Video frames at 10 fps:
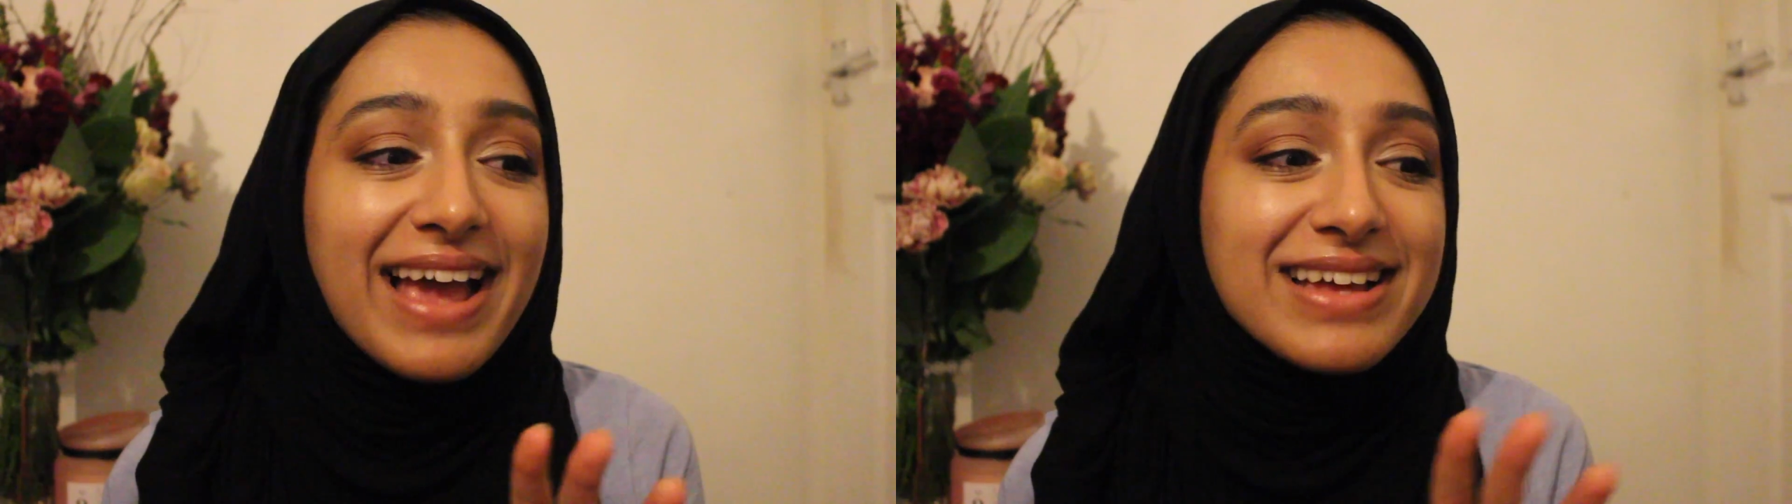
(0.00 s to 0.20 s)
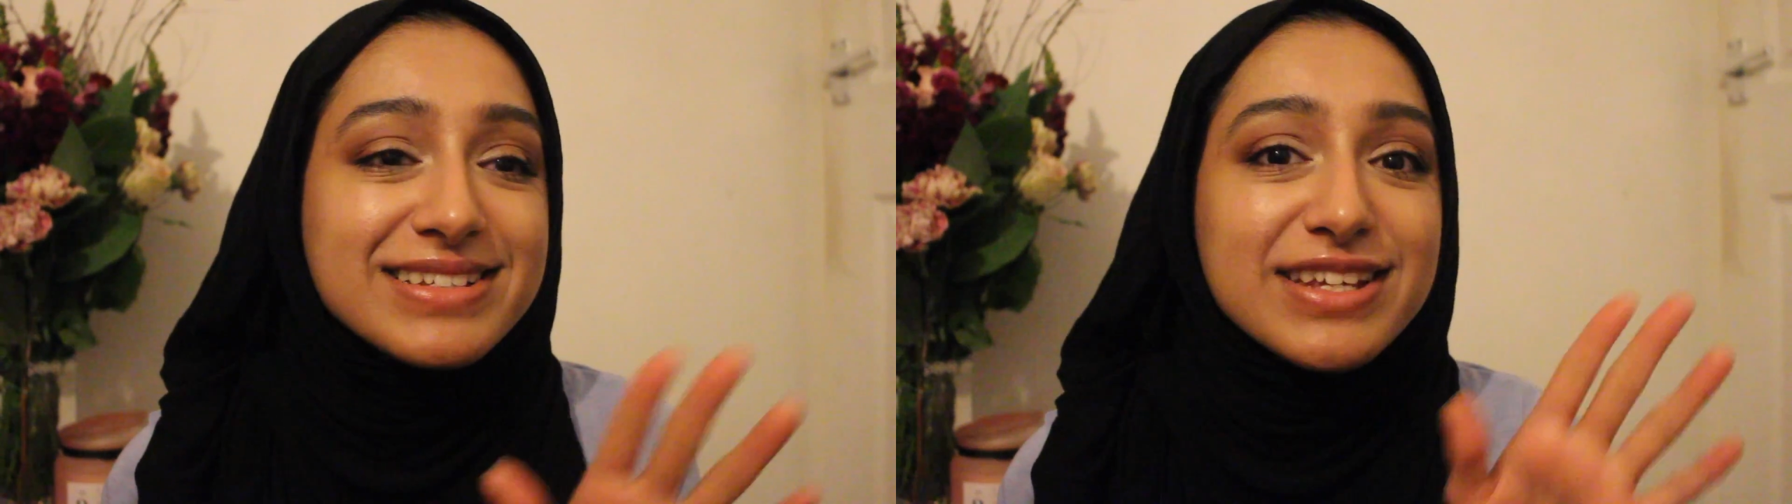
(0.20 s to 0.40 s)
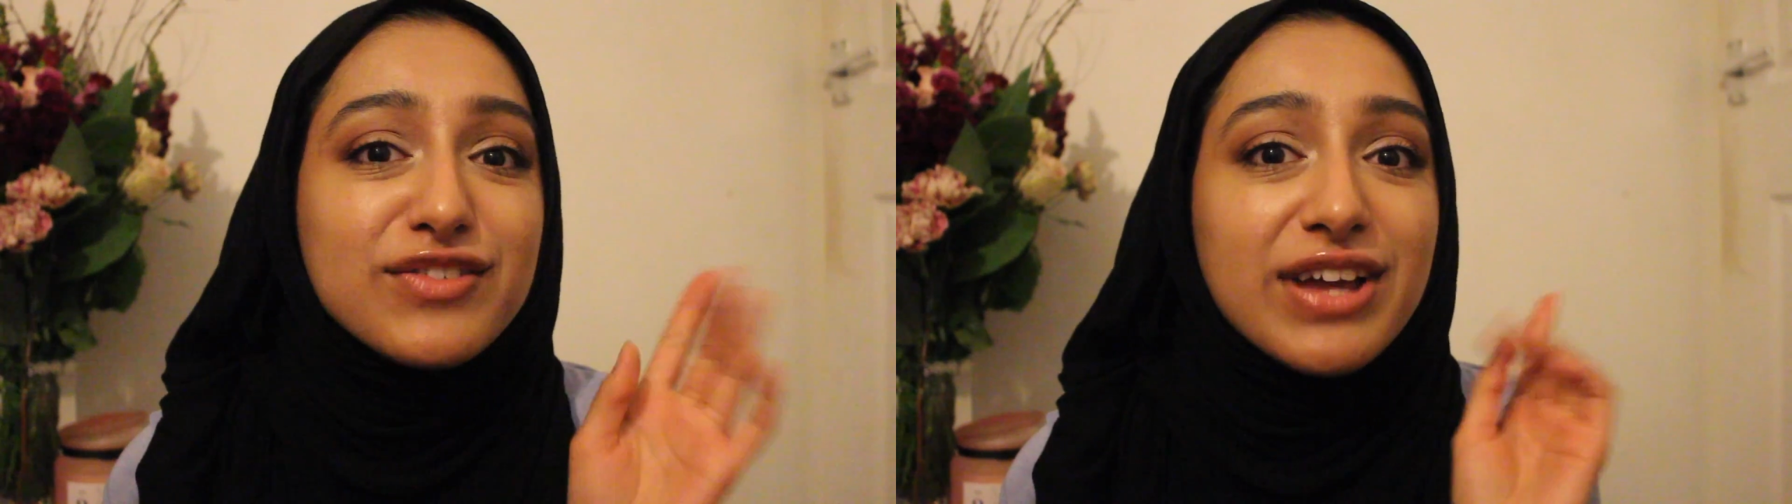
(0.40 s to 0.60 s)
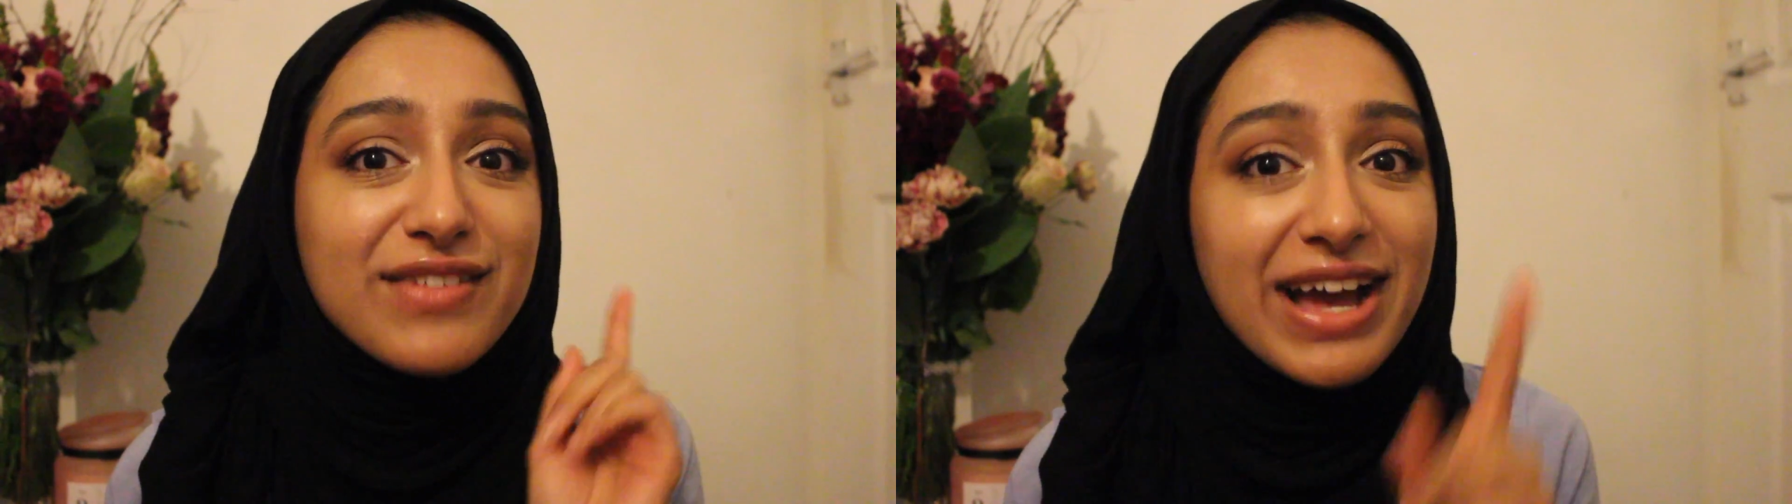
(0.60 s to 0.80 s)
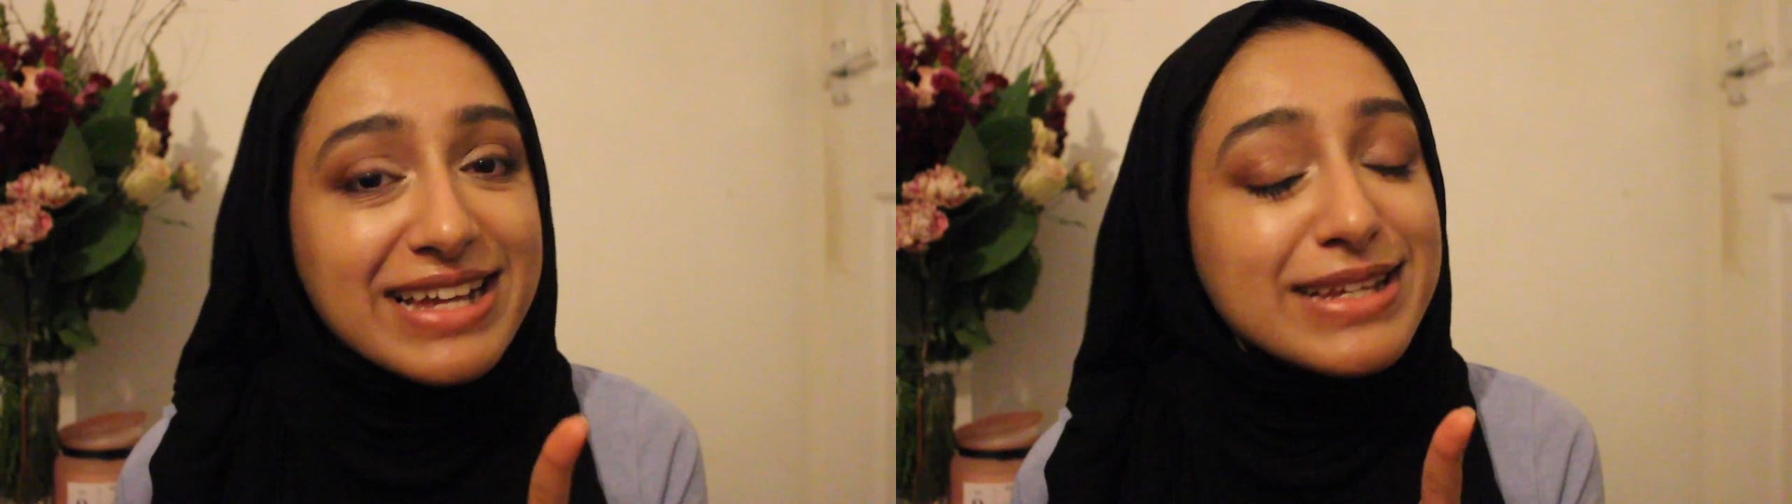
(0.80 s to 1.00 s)
And if you
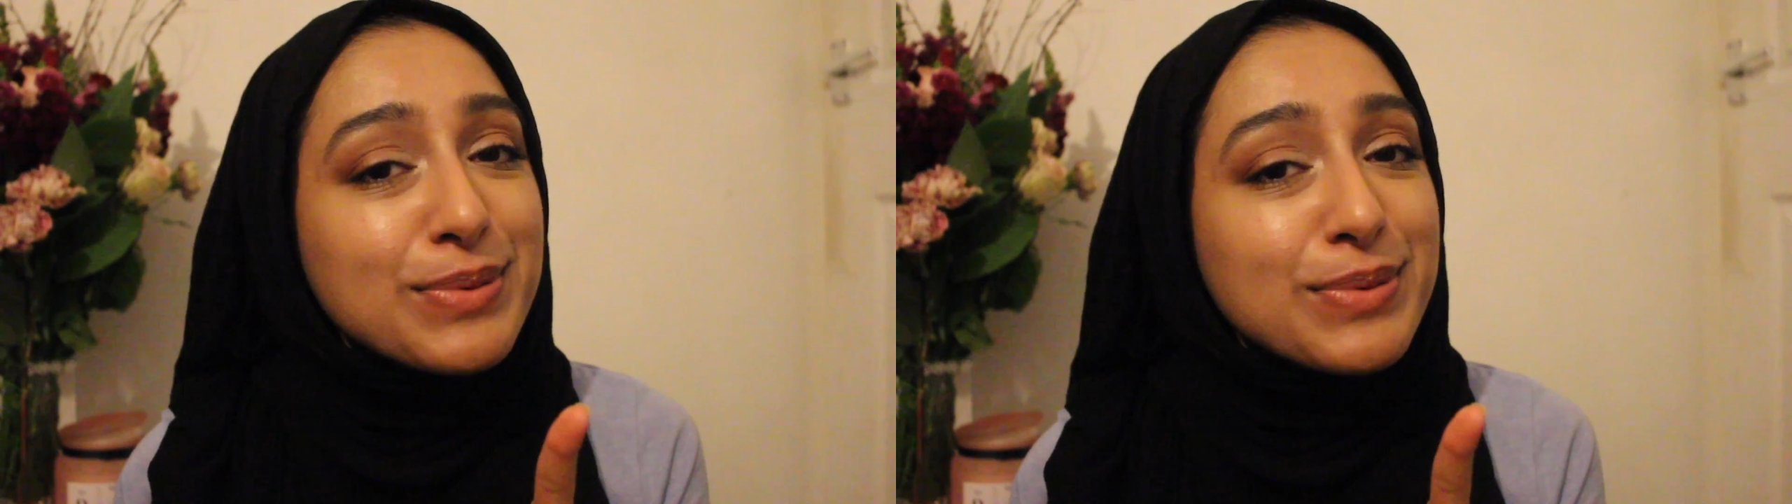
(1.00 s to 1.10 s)
have acne